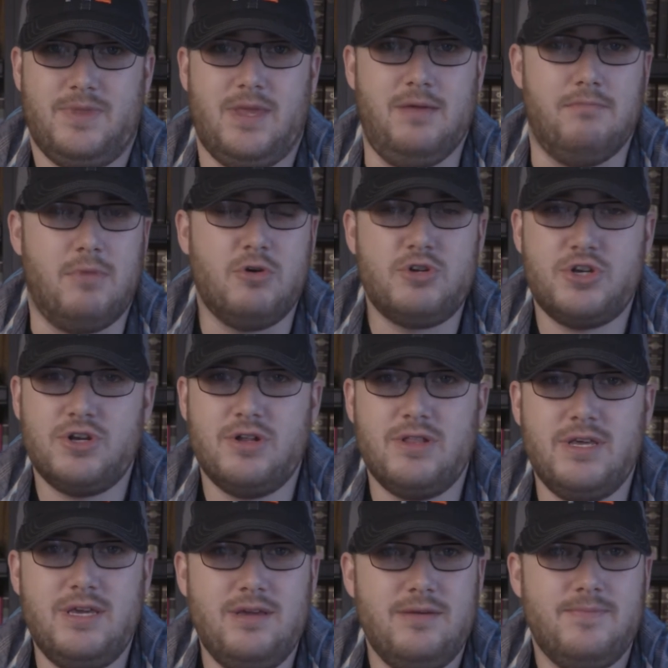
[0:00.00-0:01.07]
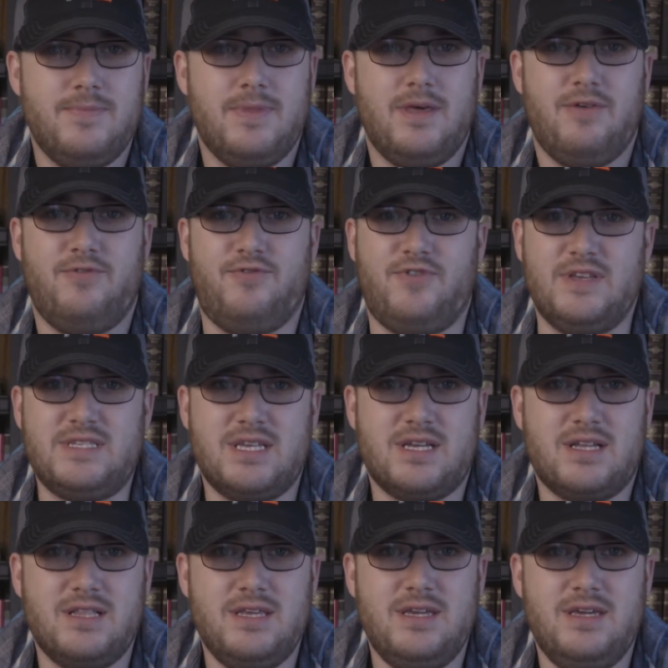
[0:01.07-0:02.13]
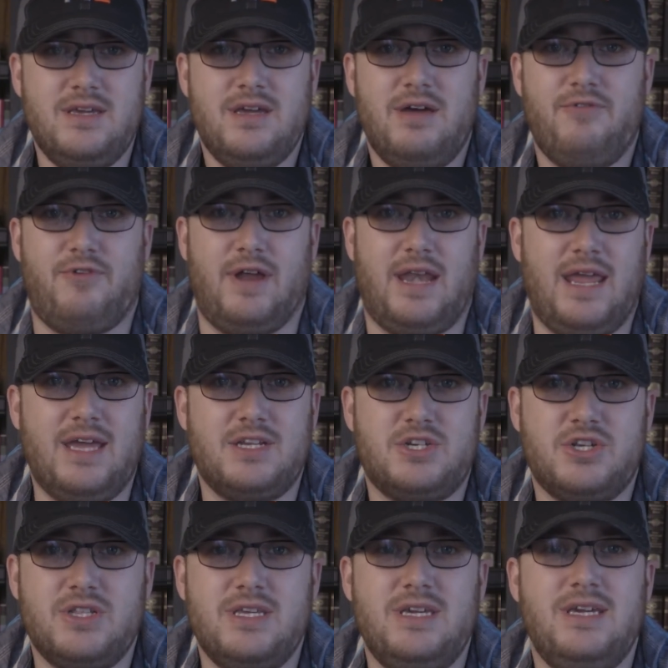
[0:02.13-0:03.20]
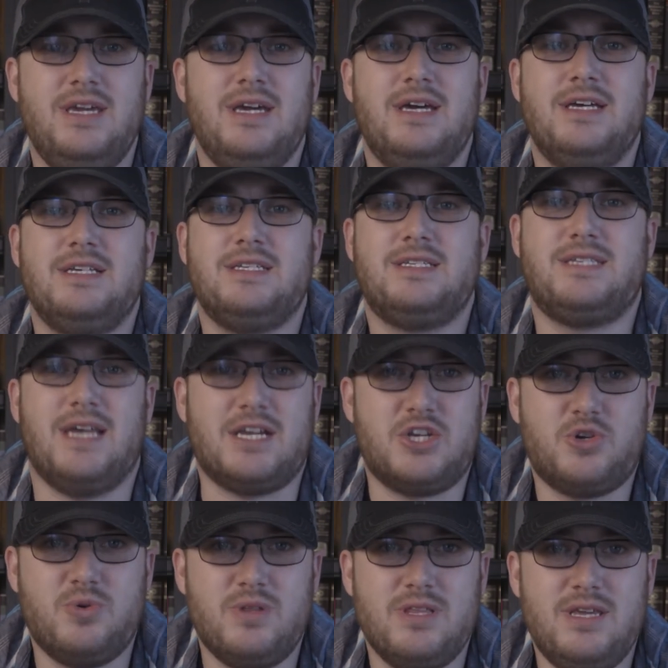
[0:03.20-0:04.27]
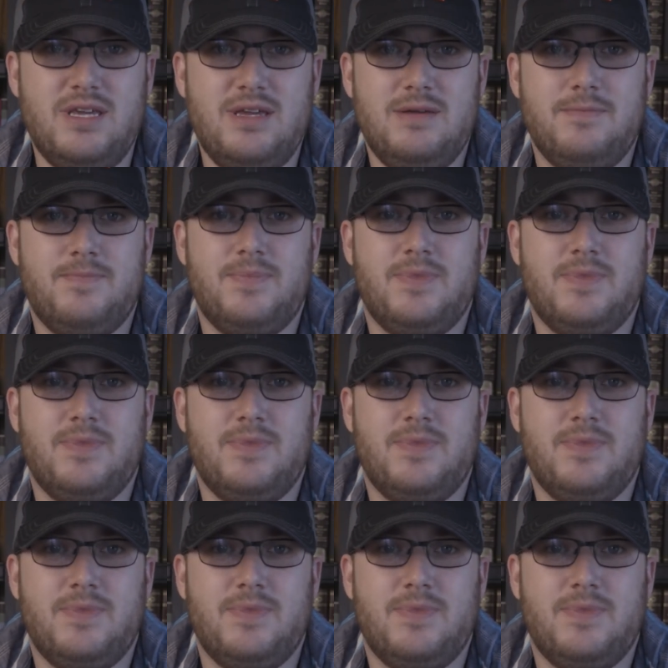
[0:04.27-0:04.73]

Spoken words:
emotionally, physically, financially, sexually.